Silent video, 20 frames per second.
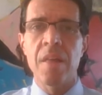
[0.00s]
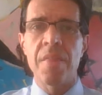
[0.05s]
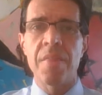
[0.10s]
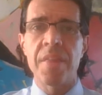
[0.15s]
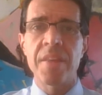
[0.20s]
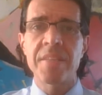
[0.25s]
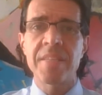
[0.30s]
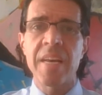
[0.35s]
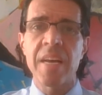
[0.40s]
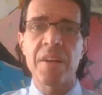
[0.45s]

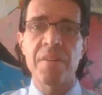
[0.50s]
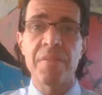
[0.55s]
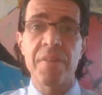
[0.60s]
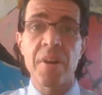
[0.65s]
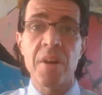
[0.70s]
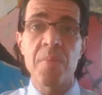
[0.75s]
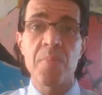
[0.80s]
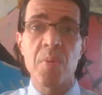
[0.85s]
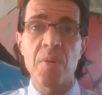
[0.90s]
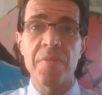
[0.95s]
This had a
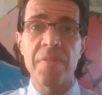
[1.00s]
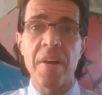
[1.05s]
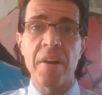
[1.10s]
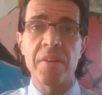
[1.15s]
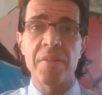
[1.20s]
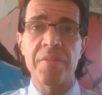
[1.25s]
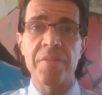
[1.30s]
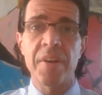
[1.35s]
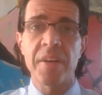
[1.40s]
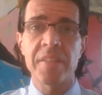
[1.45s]
very
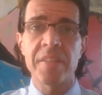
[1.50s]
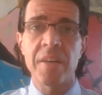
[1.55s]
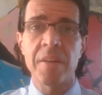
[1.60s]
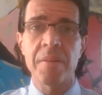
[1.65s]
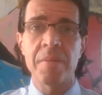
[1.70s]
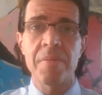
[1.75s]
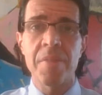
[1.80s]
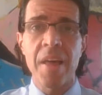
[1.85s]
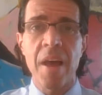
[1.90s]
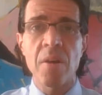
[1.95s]
profound effect
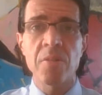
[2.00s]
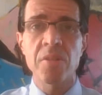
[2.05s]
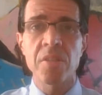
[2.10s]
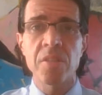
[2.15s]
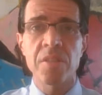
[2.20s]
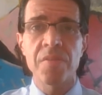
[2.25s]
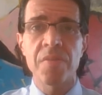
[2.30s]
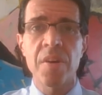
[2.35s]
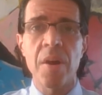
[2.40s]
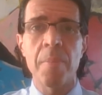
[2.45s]
on
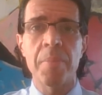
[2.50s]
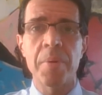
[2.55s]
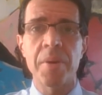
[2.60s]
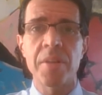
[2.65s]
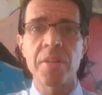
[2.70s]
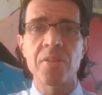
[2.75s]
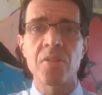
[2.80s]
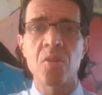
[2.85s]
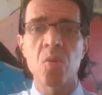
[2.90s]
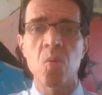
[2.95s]
thousands of
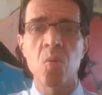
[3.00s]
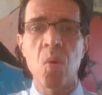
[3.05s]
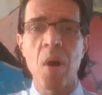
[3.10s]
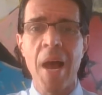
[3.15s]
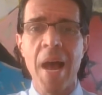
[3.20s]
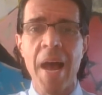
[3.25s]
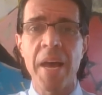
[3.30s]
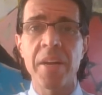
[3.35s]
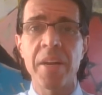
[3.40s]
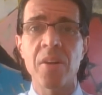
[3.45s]
companies who
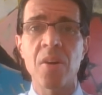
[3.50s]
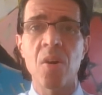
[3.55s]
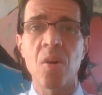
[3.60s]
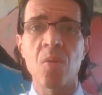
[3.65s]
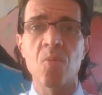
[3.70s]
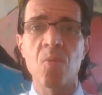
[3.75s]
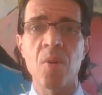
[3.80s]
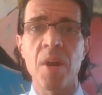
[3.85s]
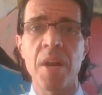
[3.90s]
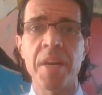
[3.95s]
had
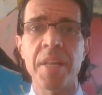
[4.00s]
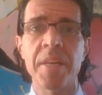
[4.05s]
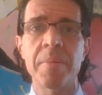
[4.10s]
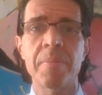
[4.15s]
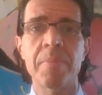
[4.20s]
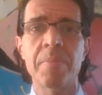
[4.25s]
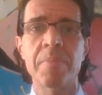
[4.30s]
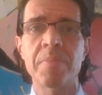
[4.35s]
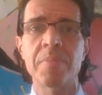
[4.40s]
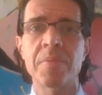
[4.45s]

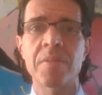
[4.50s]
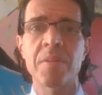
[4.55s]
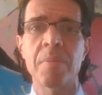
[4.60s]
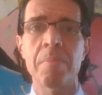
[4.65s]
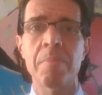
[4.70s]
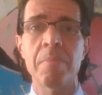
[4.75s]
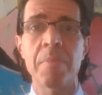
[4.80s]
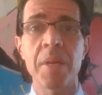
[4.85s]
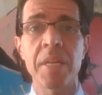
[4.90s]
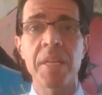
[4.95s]
already
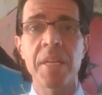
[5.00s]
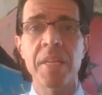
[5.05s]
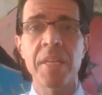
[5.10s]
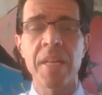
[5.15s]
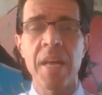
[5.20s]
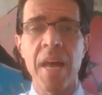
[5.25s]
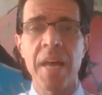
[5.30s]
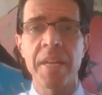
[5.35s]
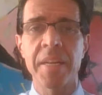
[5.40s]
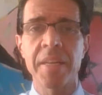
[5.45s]
submitted
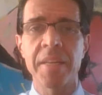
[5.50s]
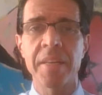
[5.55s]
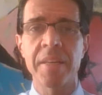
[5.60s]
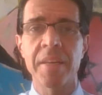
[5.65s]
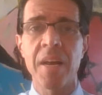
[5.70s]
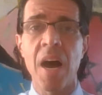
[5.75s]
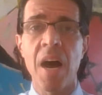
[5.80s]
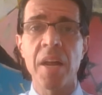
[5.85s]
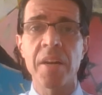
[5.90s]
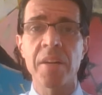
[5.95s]
and
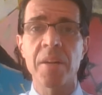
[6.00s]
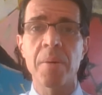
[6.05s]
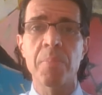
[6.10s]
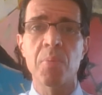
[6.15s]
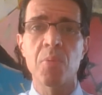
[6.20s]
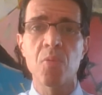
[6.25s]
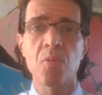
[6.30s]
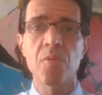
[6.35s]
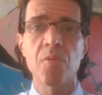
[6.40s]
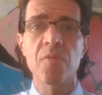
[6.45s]
got
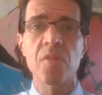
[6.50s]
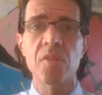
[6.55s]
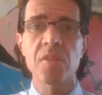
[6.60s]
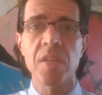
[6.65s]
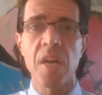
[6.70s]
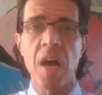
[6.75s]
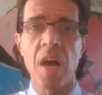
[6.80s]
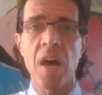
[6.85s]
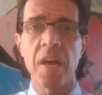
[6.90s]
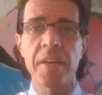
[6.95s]
approvals
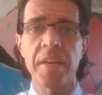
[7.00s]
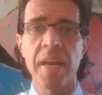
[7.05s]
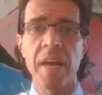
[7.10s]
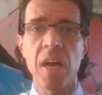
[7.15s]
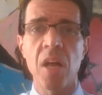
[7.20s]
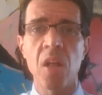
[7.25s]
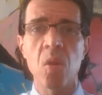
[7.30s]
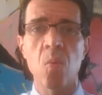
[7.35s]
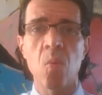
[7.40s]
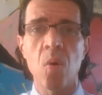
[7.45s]
on
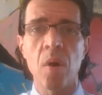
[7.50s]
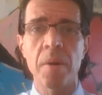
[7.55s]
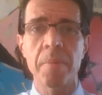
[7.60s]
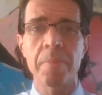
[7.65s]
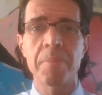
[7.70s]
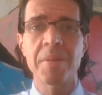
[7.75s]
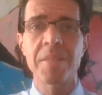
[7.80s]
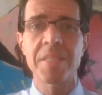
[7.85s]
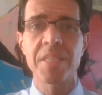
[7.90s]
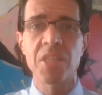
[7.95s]

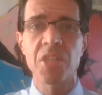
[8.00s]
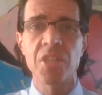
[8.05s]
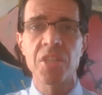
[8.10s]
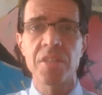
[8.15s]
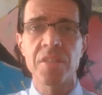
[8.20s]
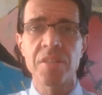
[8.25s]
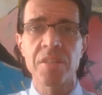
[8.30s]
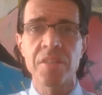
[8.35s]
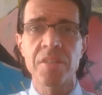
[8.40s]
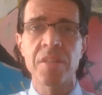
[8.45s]
L1
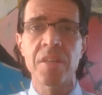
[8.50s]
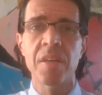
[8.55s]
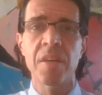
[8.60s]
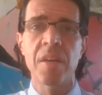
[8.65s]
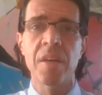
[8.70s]
petitions